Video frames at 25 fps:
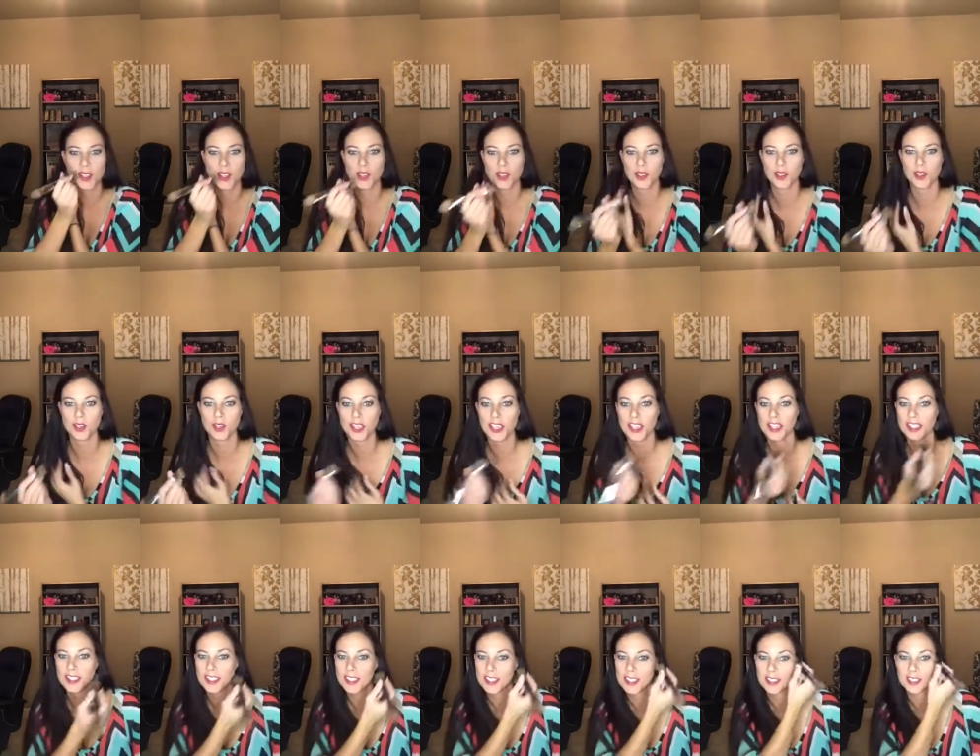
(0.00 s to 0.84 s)
to
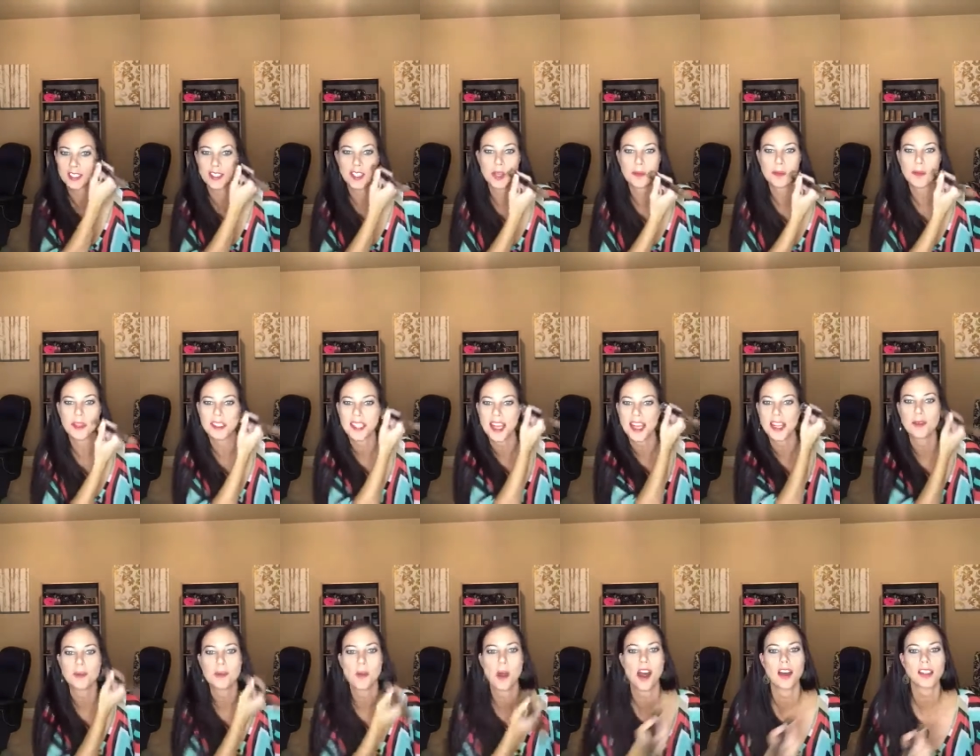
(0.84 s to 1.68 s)
look as slim as I
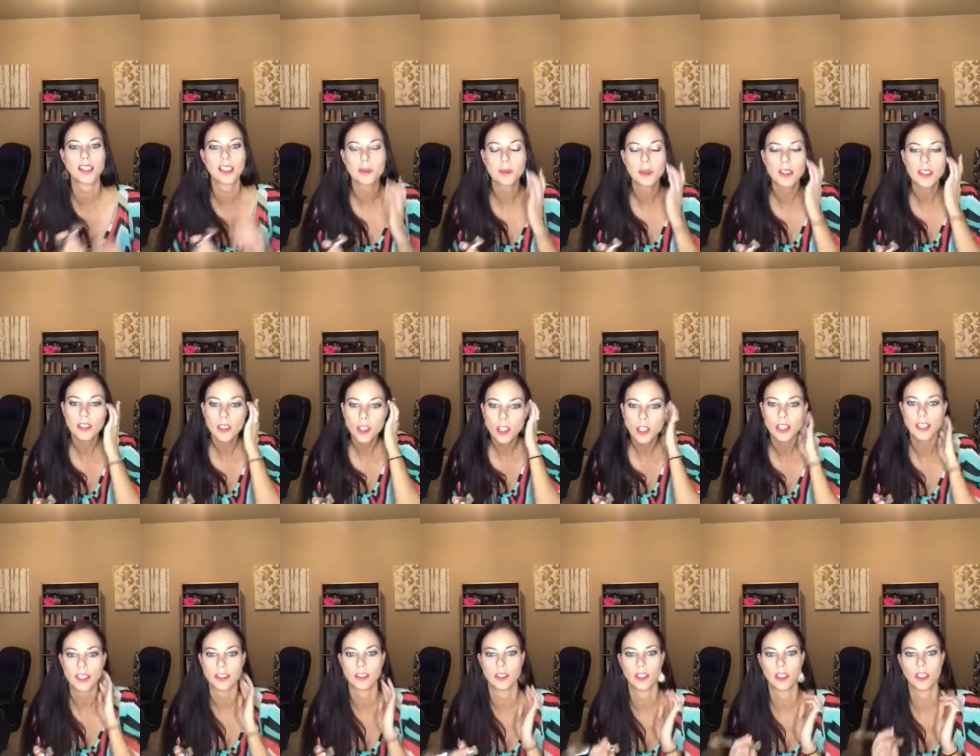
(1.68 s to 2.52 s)
can possibly
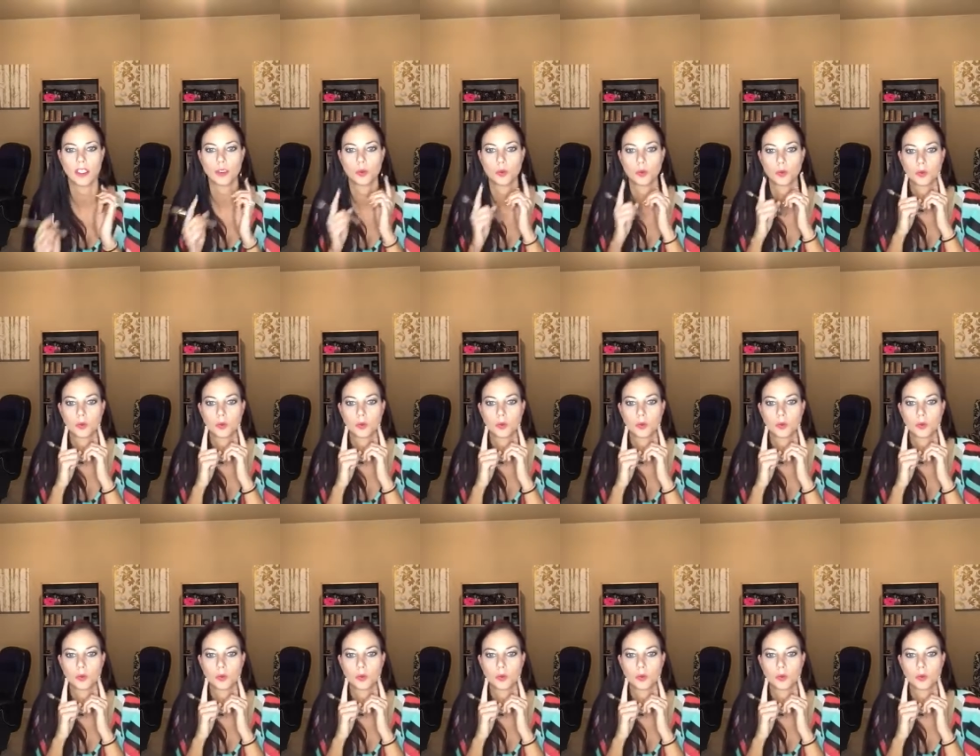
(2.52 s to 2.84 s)
look. And look,